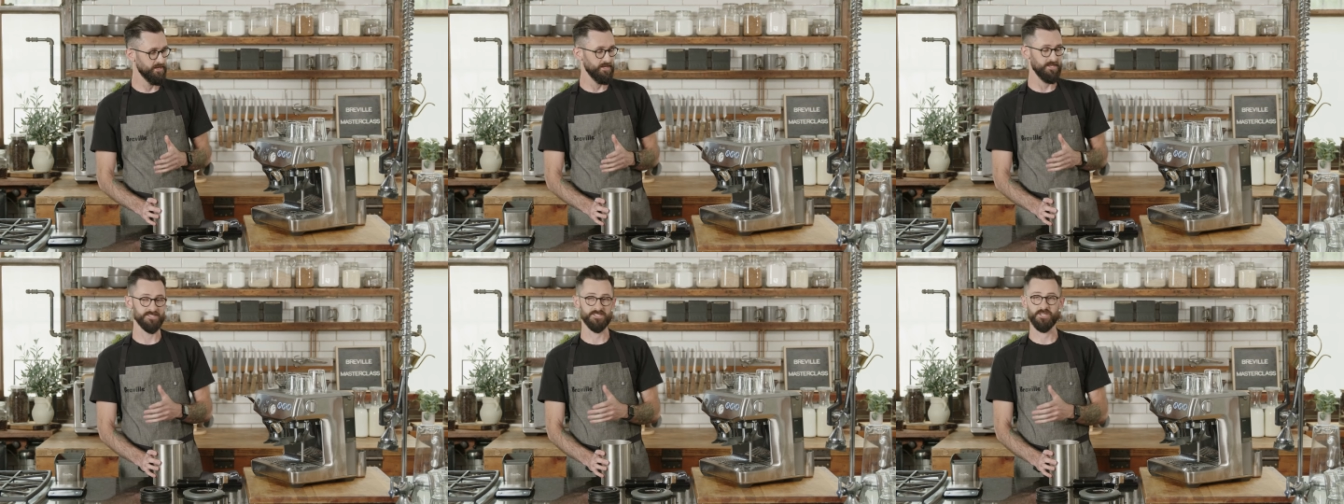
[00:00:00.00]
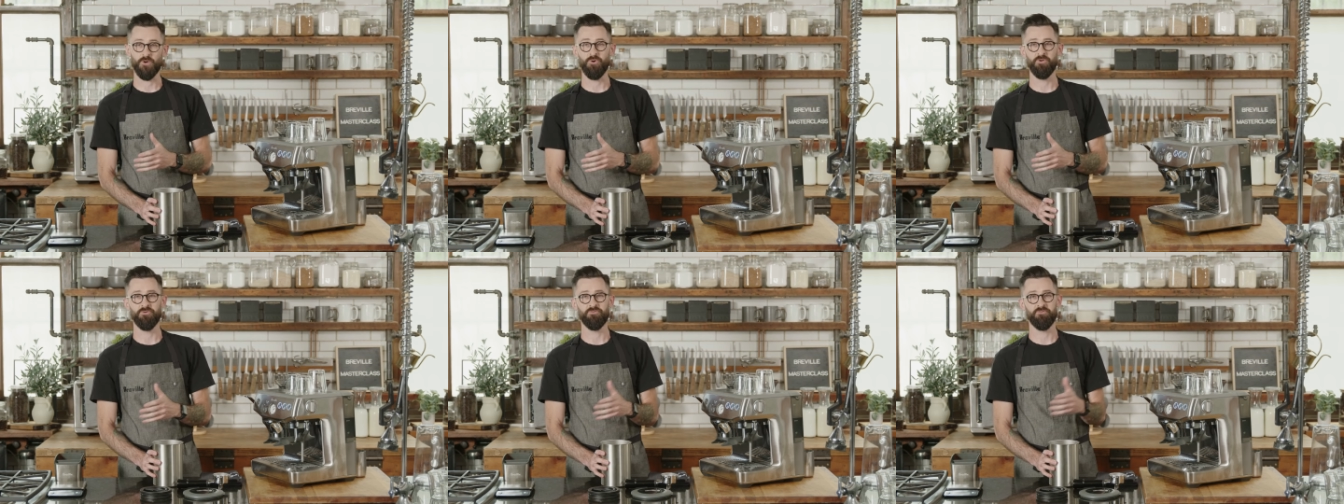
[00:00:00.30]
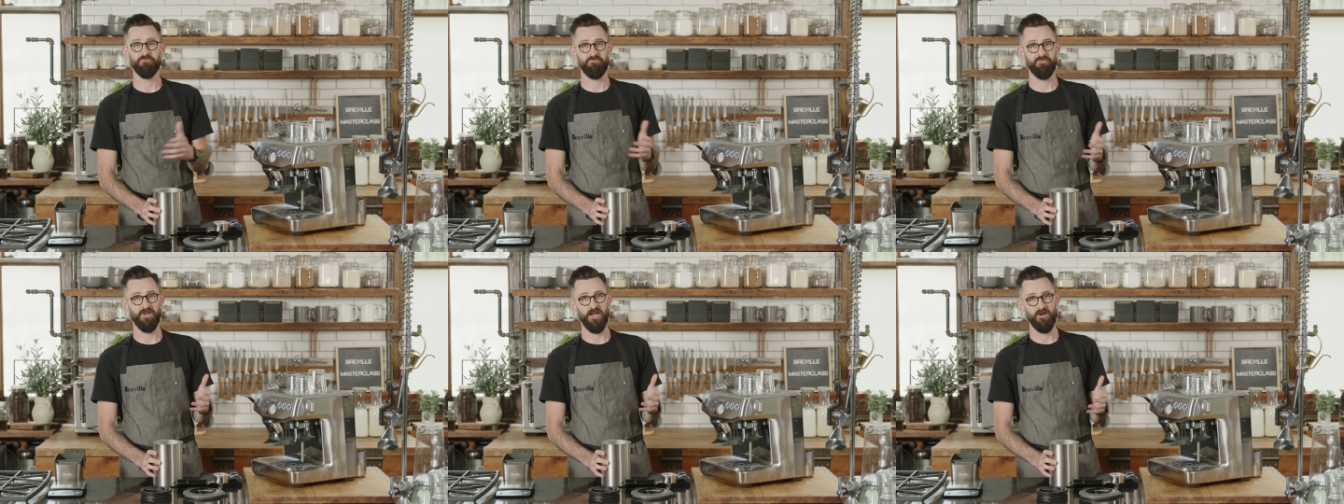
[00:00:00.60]
is going
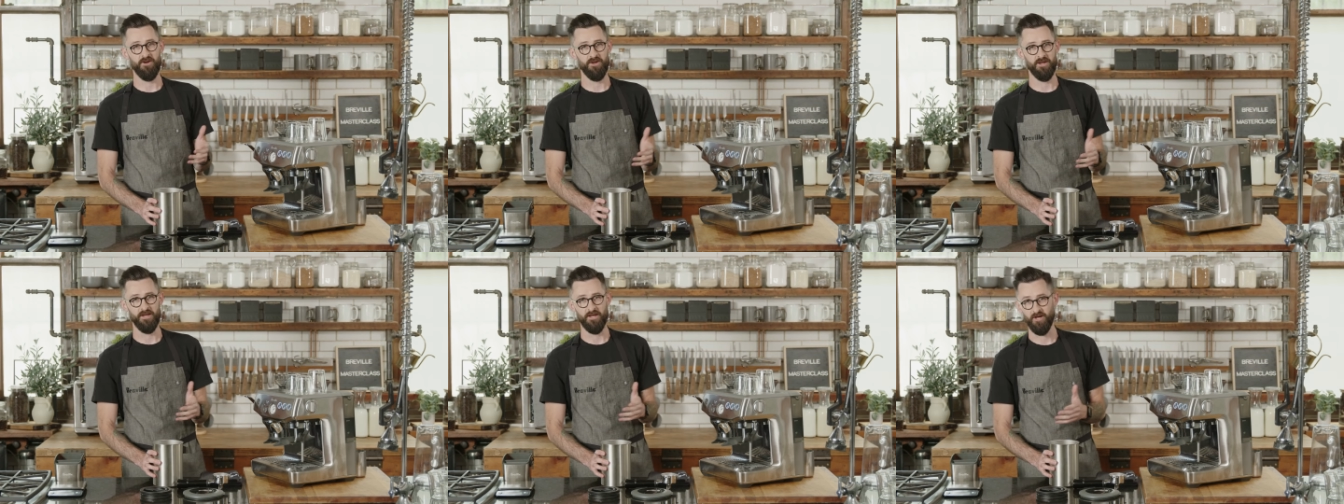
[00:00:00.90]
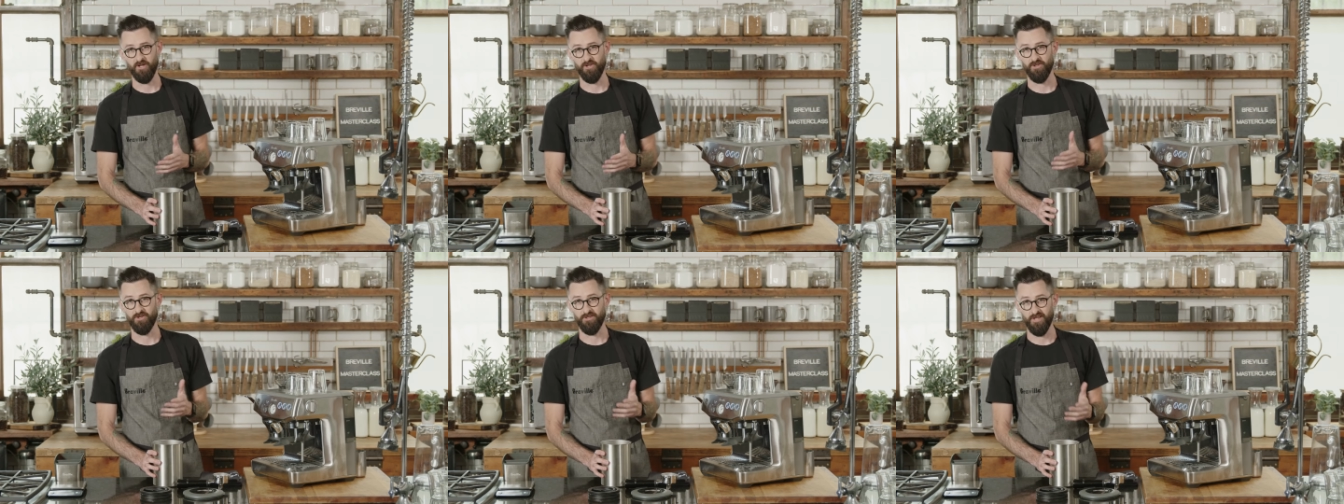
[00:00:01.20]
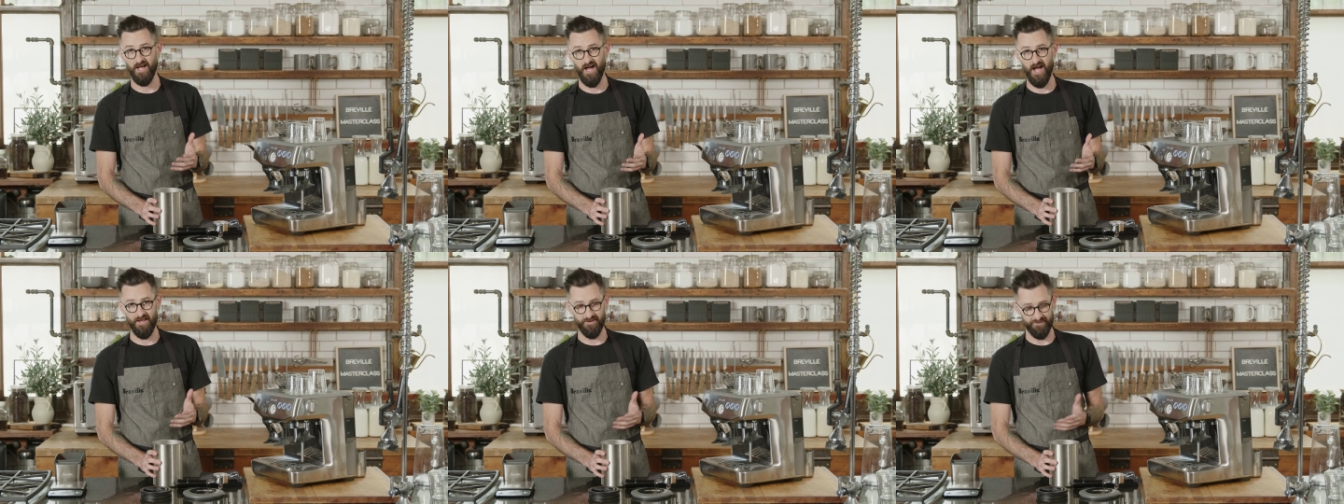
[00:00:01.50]
to vary a
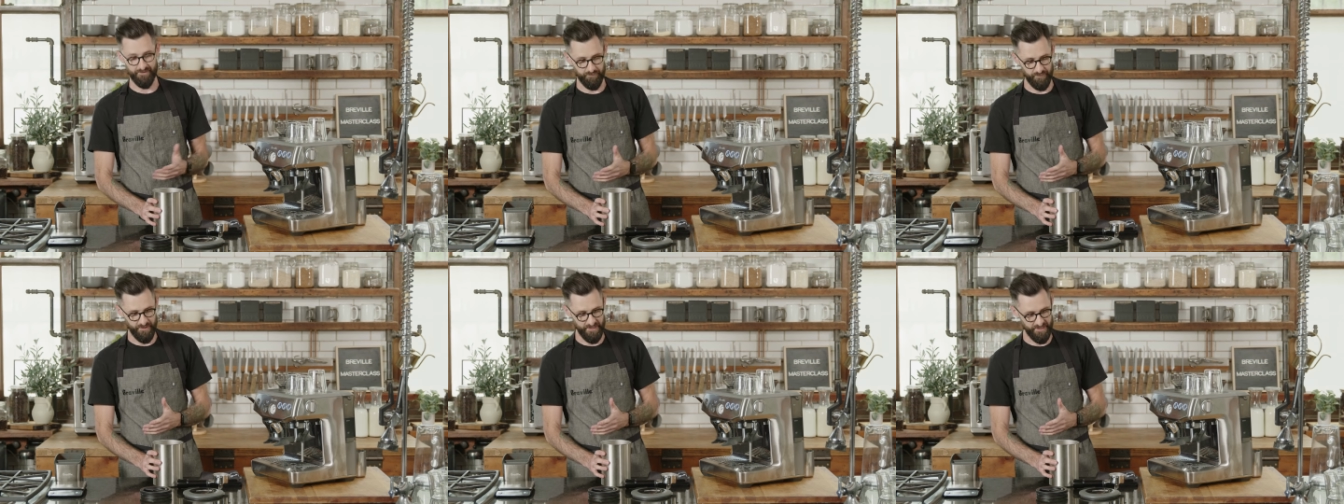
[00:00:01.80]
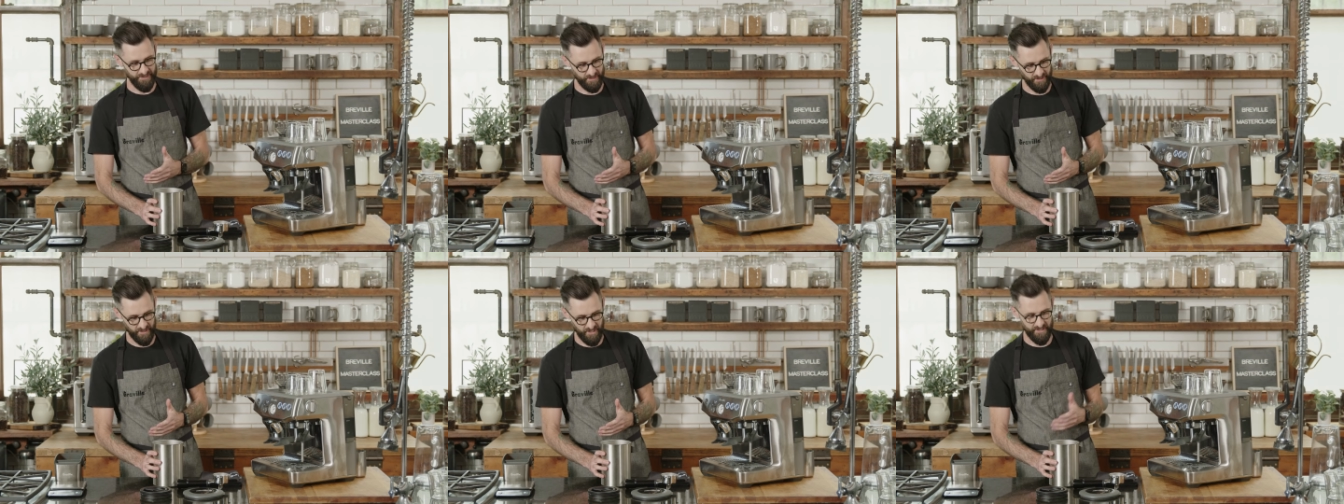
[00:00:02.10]
lot depending